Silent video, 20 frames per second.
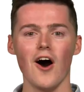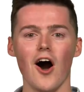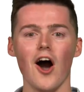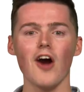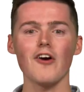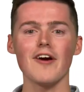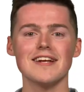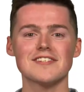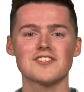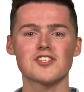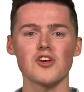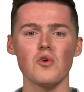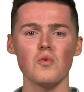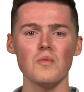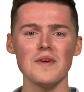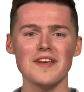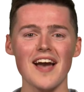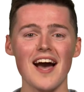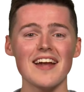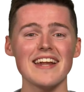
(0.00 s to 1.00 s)
All right, so
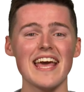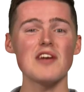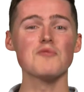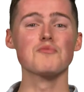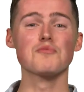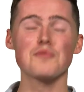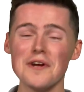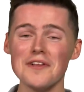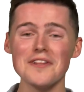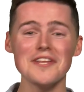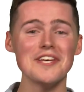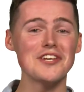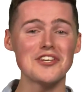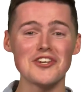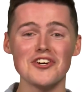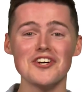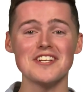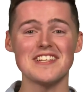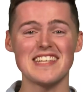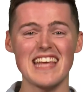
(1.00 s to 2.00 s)
we got a really
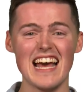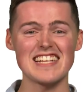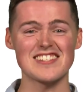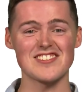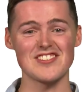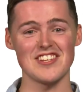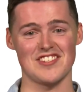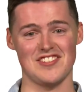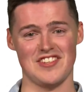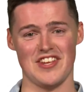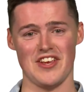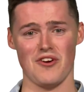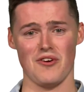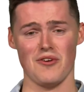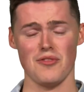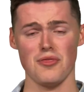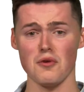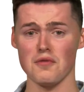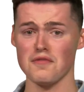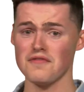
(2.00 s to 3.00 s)
good guest list here.
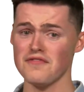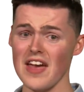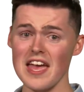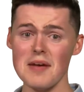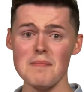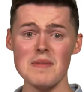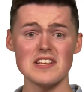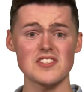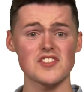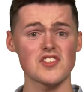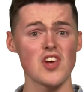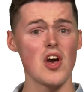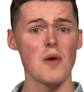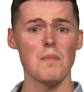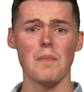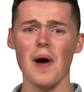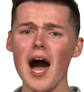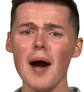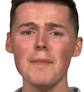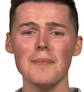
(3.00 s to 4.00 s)
They're famous,
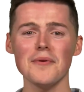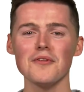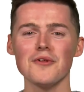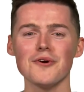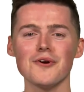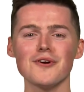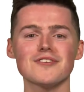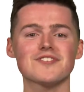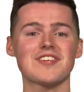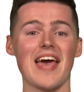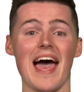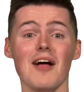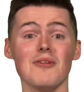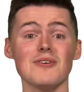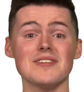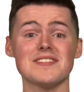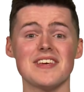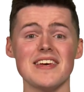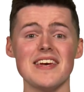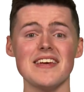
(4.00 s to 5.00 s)
popular,
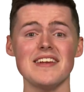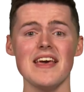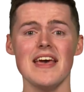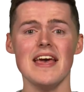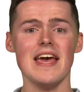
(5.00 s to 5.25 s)
talented,